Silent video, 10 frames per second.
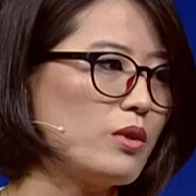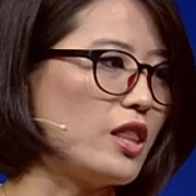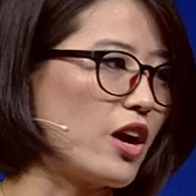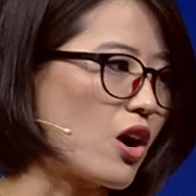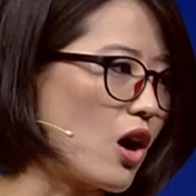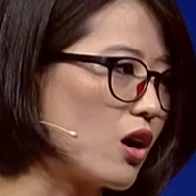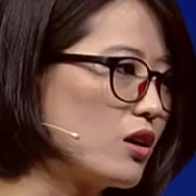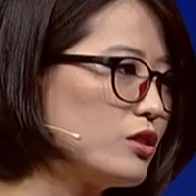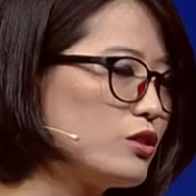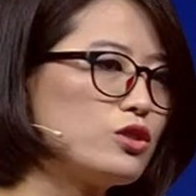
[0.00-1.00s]
There
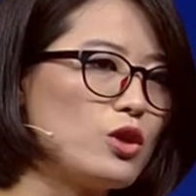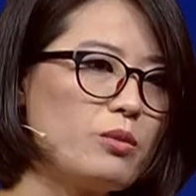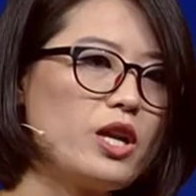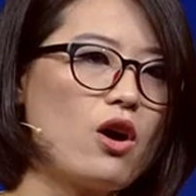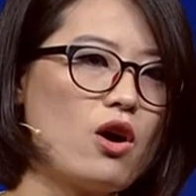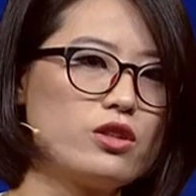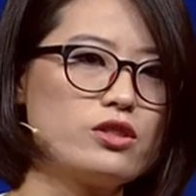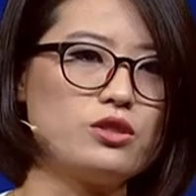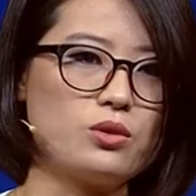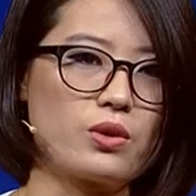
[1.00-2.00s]
are so many other
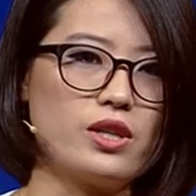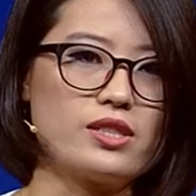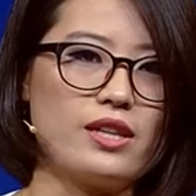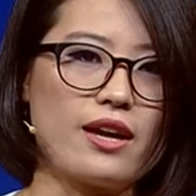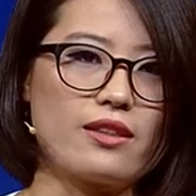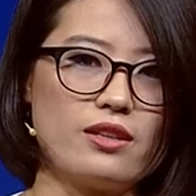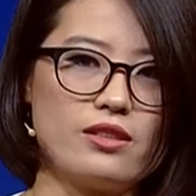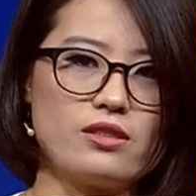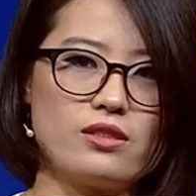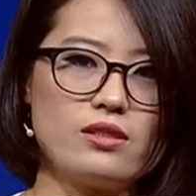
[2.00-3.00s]
stories like
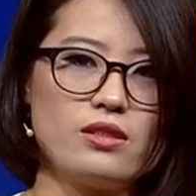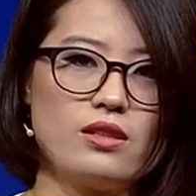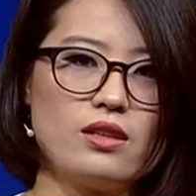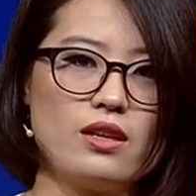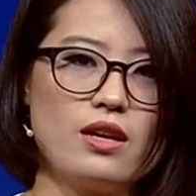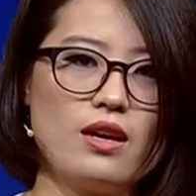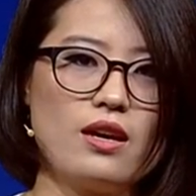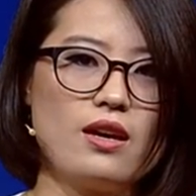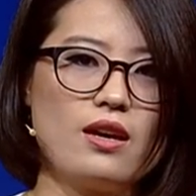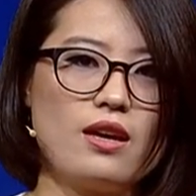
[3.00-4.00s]
this.
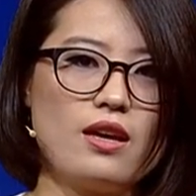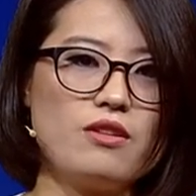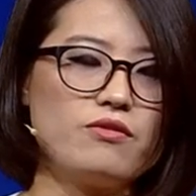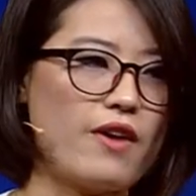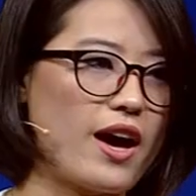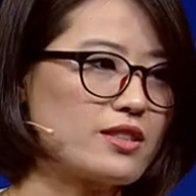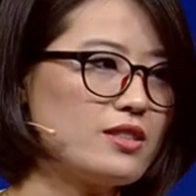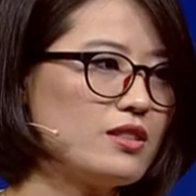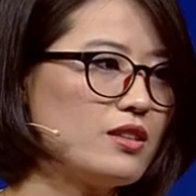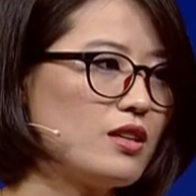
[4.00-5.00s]
In
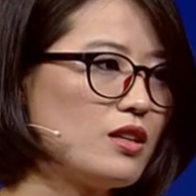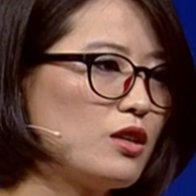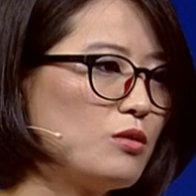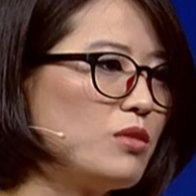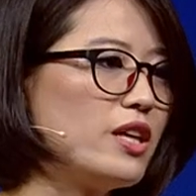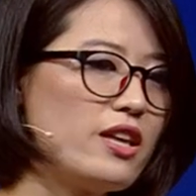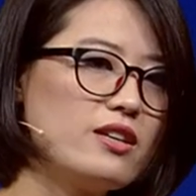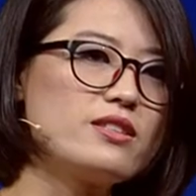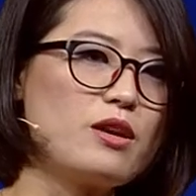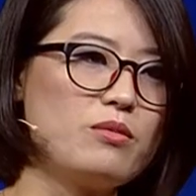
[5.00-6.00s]
fact,
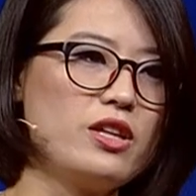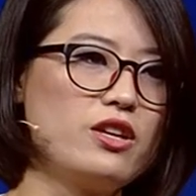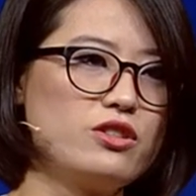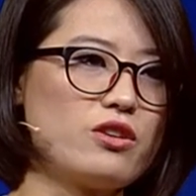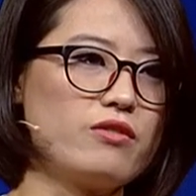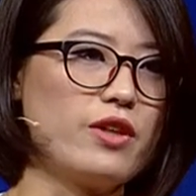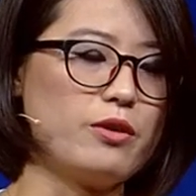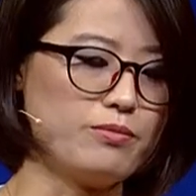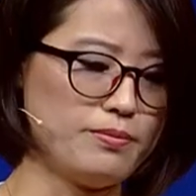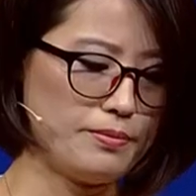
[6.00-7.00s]
millions and millions of
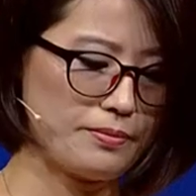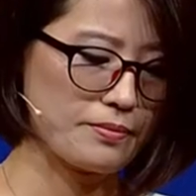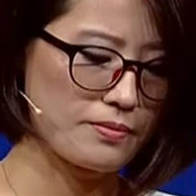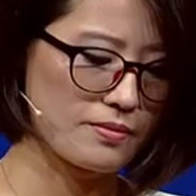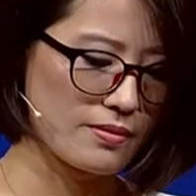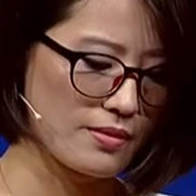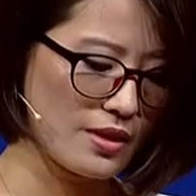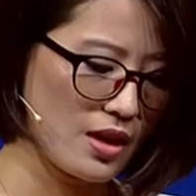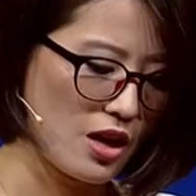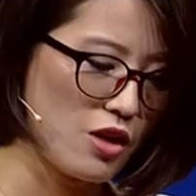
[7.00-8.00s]
them.
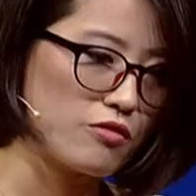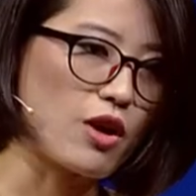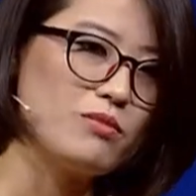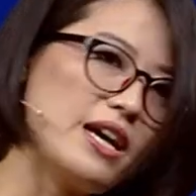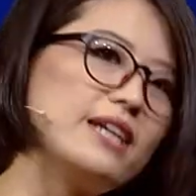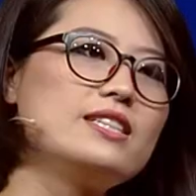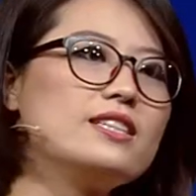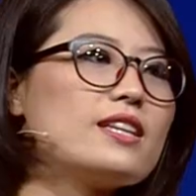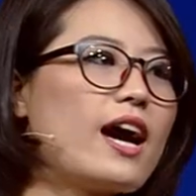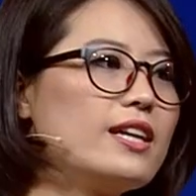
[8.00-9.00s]
From
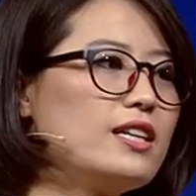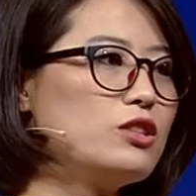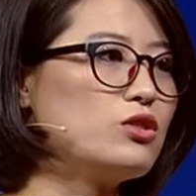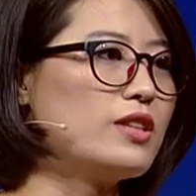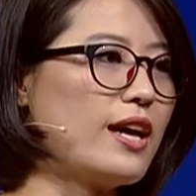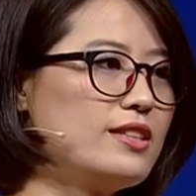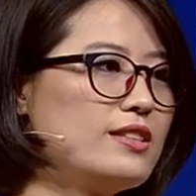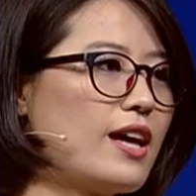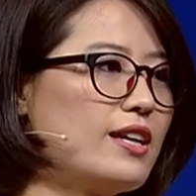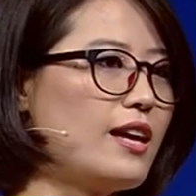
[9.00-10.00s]
nineteen ninety to
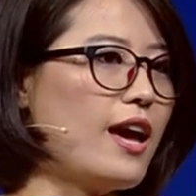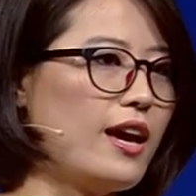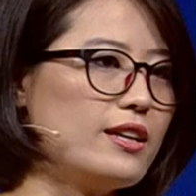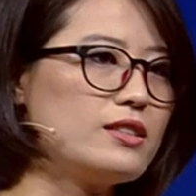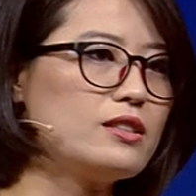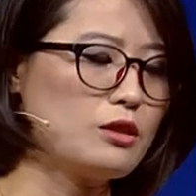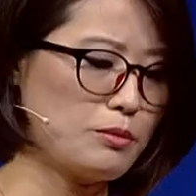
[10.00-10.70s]
nineteen ninety-eight,